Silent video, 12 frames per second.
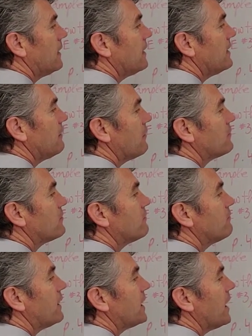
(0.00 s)
the amount
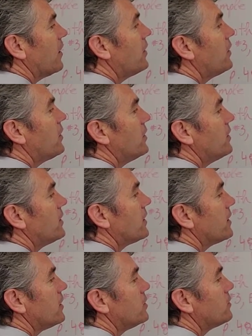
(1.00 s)
of money
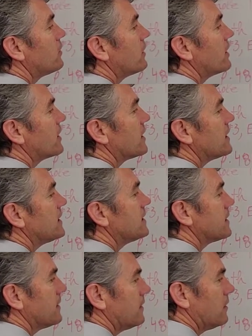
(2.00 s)
earned during
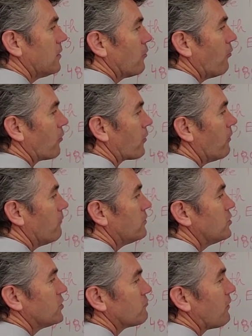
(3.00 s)
this quarter,
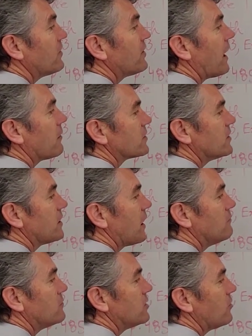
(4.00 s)
which is 1,000
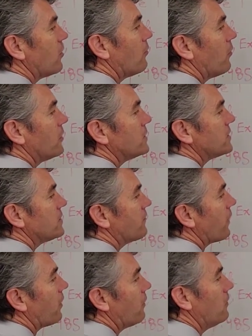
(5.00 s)
times
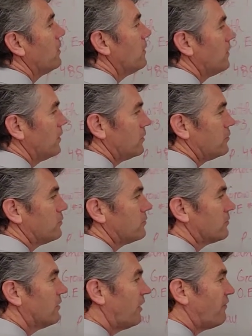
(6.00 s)

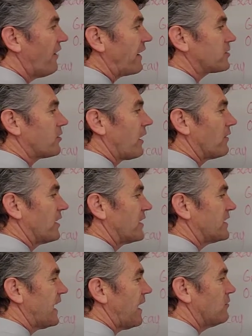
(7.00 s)
0.02. Factor out the
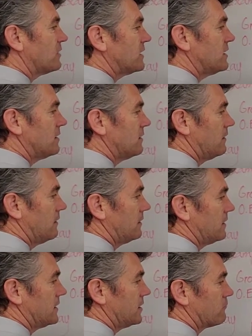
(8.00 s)
1,000,
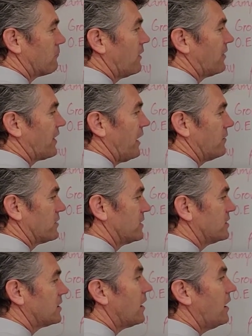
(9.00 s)
this is
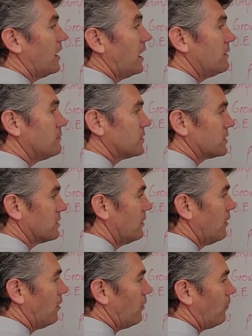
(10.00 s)
1,000 times
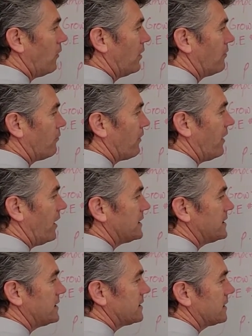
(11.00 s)
1
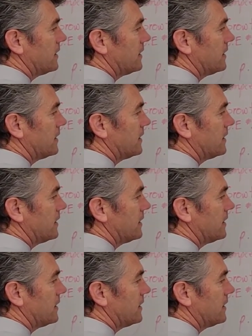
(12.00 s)
plus